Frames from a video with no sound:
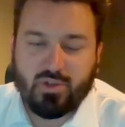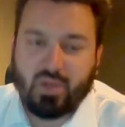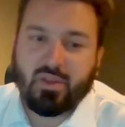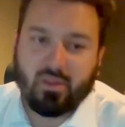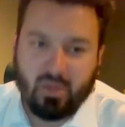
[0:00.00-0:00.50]

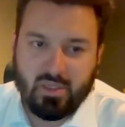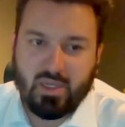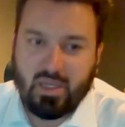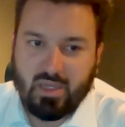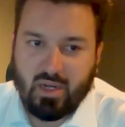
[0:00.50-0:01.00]
So I think
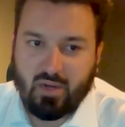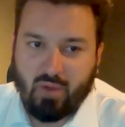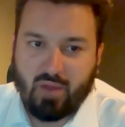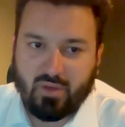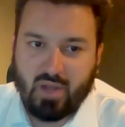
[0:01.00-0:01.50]
London had done it
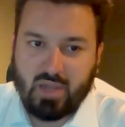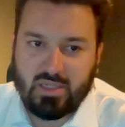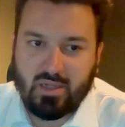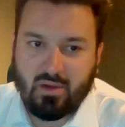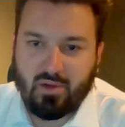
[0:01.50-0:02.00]
around
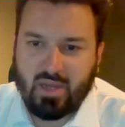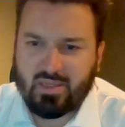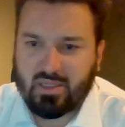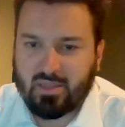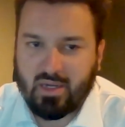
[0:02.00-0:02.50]
1900,
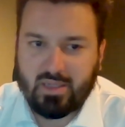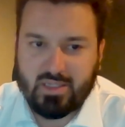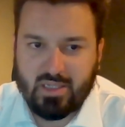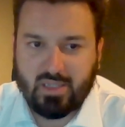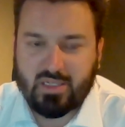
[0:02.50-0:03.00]

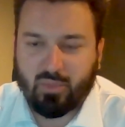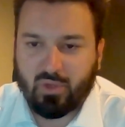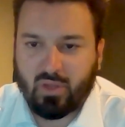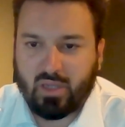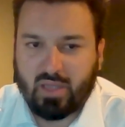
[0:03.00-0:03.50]
1896,
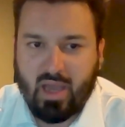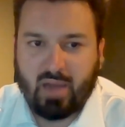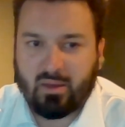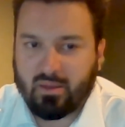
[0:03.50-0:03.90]
something like that,